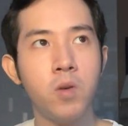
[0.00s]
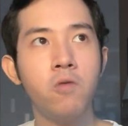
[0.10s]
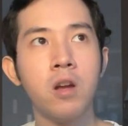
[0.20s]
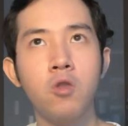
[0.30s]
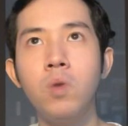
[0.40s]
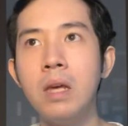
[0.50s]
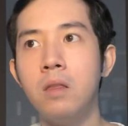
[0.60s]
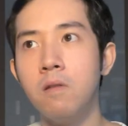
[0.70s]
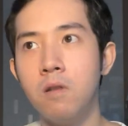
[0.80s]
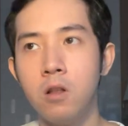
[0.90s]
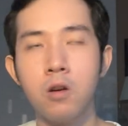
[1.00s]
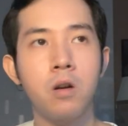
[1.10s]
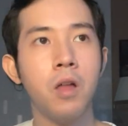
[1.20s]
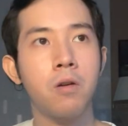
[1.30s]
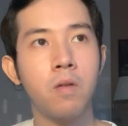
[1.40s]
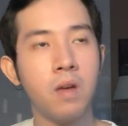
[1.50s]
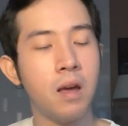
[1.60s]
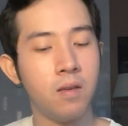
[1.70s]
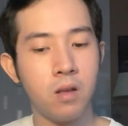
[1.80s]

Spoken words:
you need to learn other things.